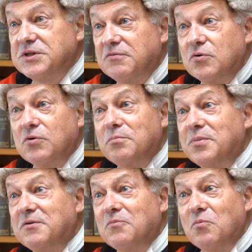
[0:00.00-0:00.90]
have all
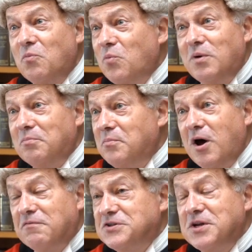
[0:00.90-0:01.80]
been
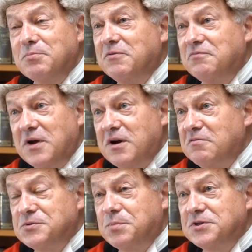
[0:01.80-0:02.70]
marvellous. They've been very
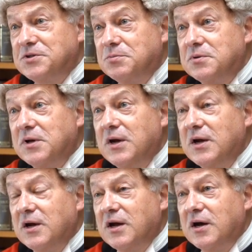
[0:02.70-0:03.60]
responsible.
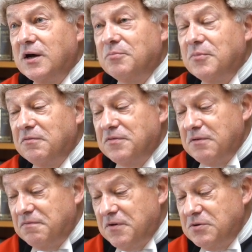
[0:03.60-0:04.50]
If
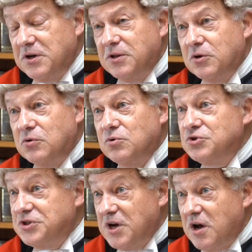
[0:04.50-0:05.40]
they've phoned in the court
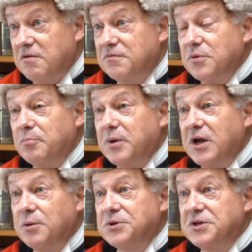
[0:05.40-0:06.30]
staff, we've been
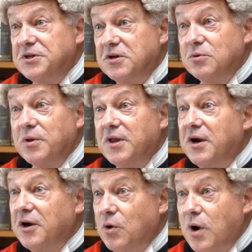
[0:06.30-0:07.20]
able to deal with their
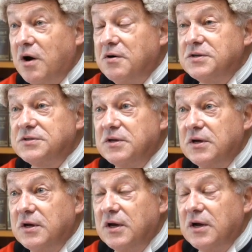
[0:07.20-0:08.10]
inquiries.
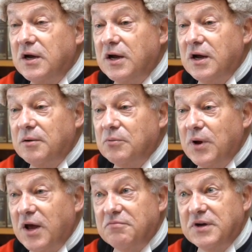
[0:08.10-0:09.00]
We
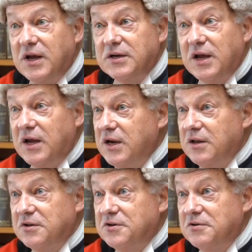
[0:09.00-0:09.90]
haven't had any
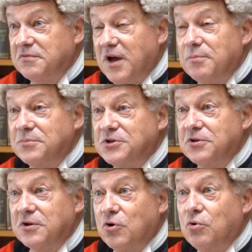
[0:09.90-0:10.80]
that have come to
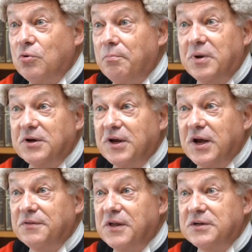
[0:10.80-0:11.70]
the court building
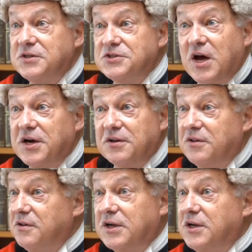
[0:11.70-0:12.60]
and then decided
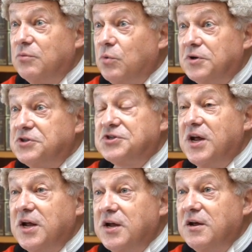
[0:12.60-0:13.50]
that they don't want to
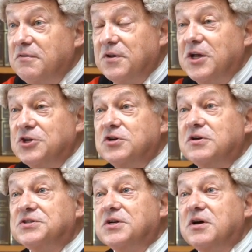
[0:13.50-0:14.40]
stay for their
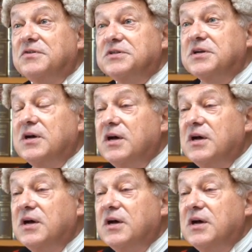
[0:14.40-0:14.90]
jury service.